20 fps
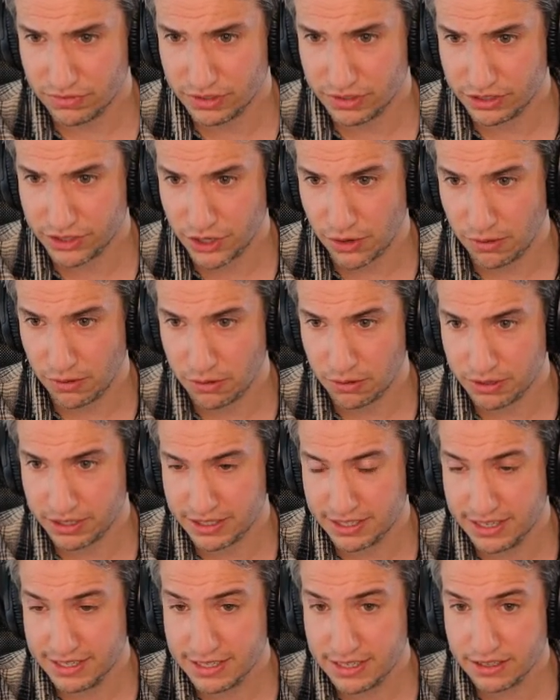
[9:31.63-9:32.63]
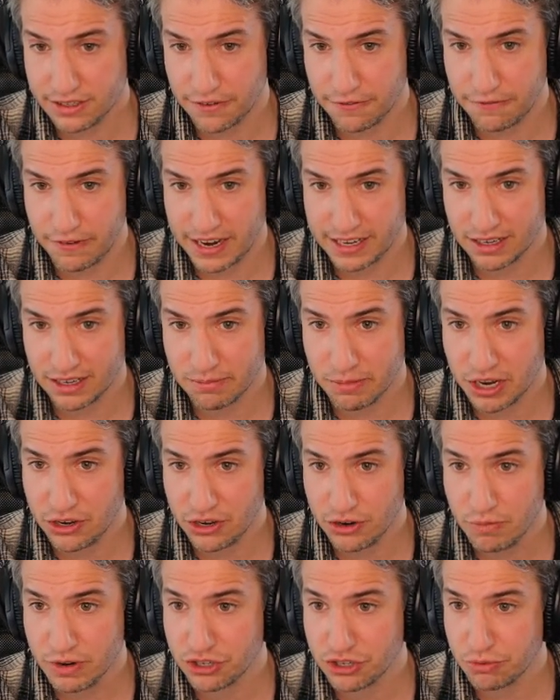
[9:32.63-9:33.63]
So this is the phasing
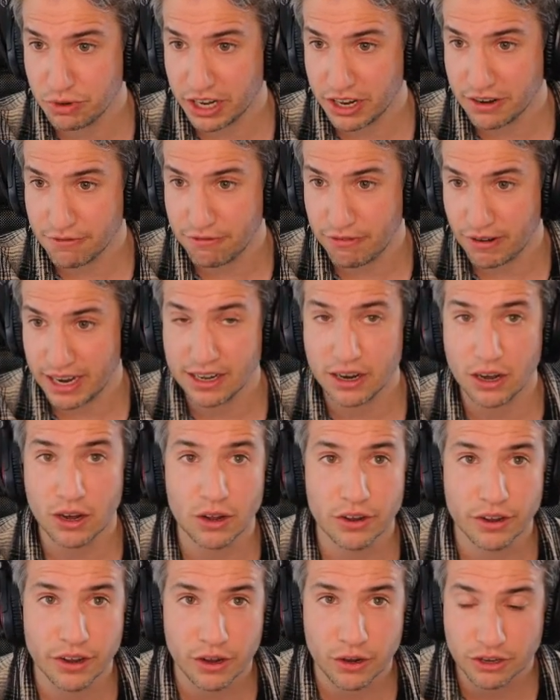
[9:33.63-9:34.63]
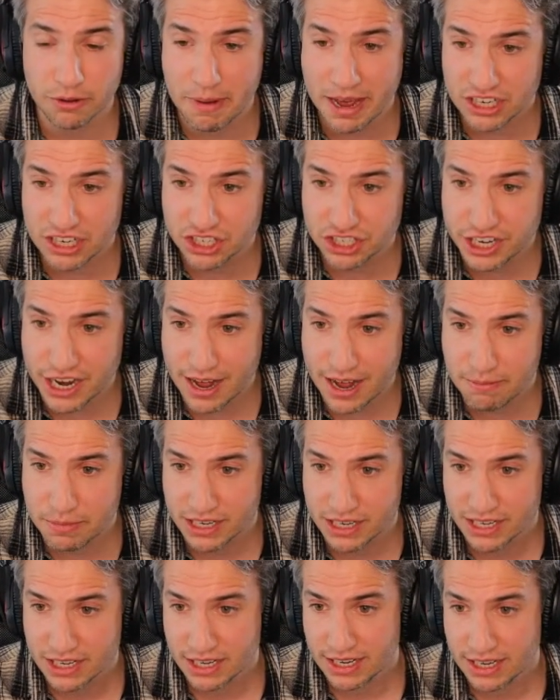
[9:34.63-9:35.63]
menu, which we can find on the Manage tab.
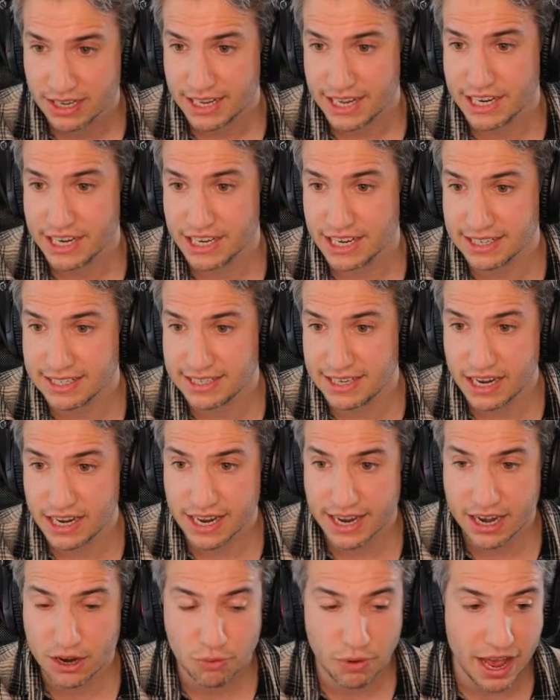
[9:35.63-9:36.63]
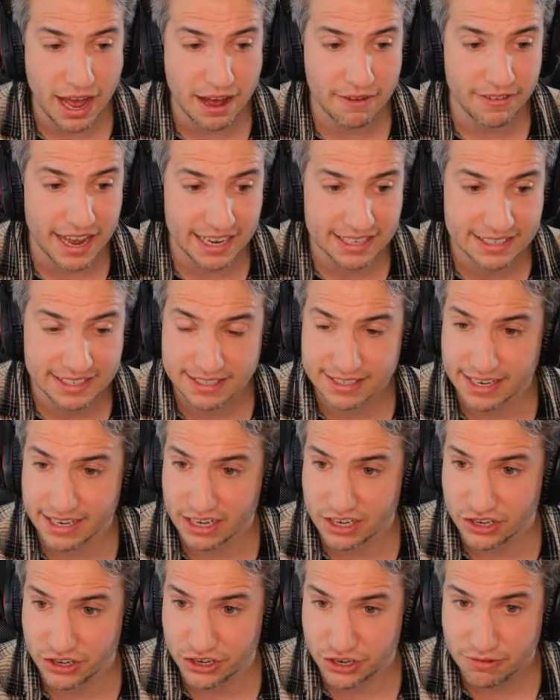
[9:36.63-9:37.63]
And you can see here we have
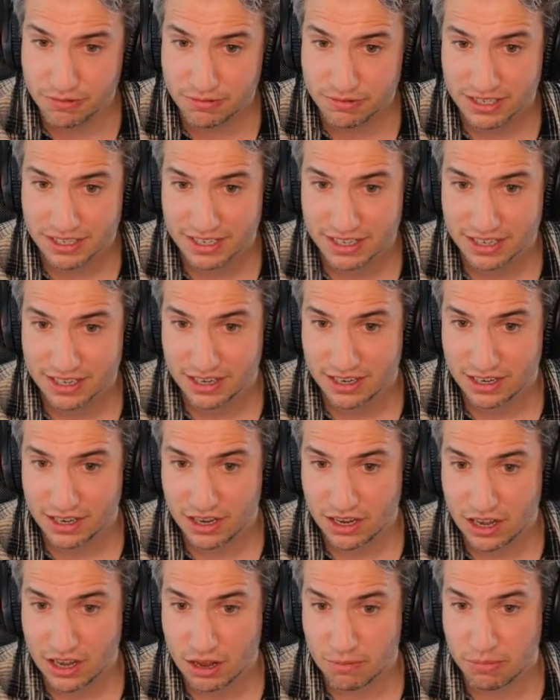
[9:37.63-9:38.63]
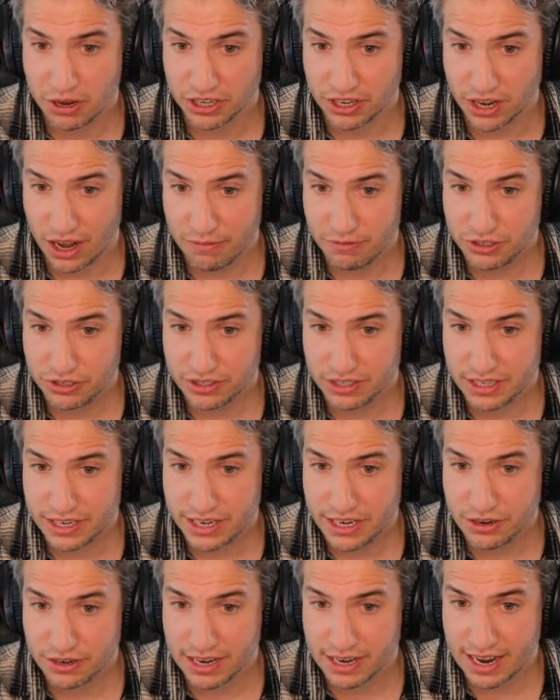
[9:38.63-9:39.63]
existing and new. But obviously
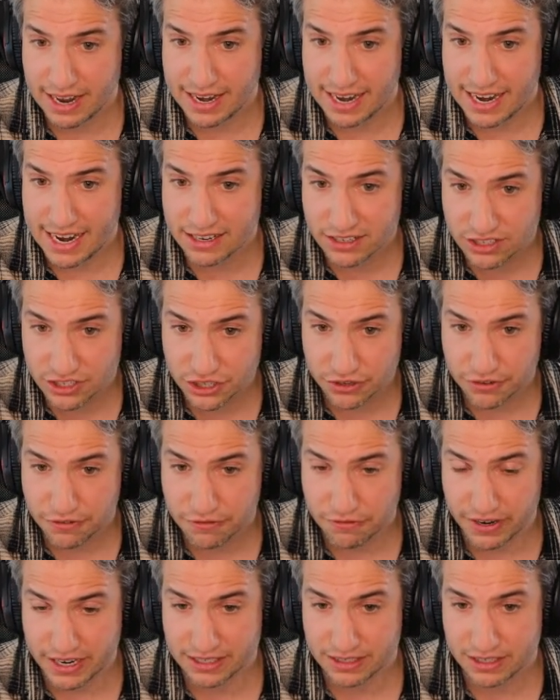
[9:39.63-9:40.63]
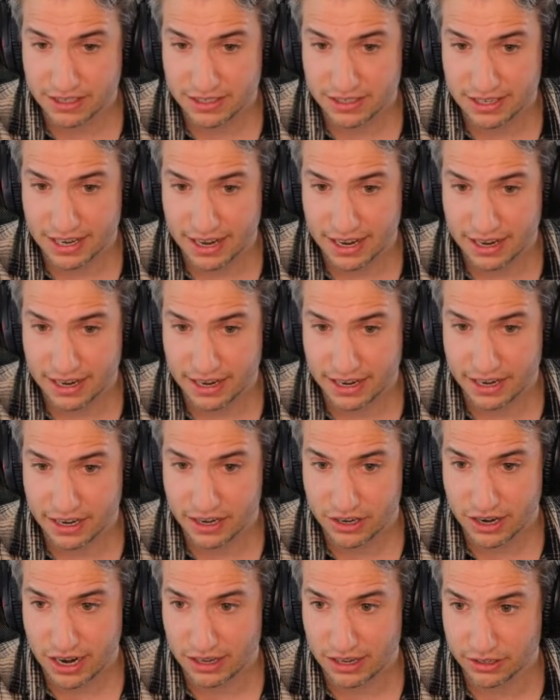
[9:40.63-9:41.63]
you can insert phases like
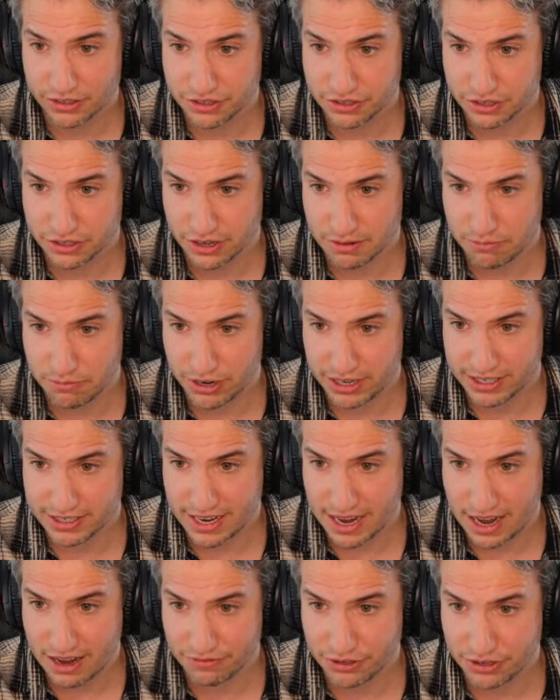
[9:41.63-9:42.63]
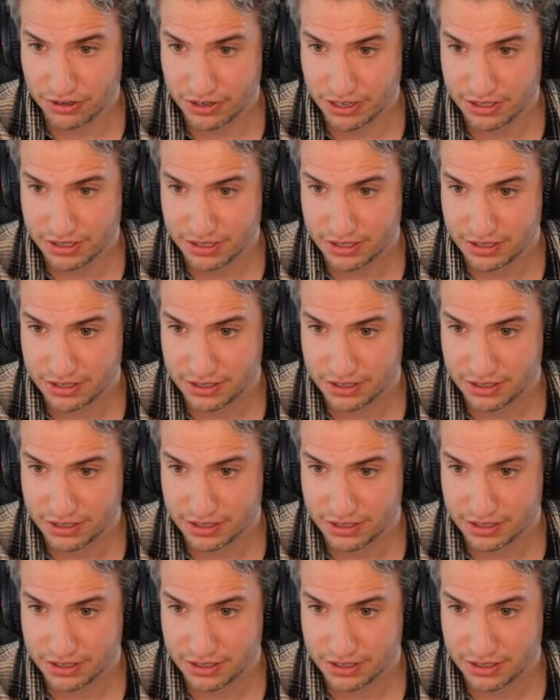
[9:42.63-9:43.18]
here. I'm just going to press after.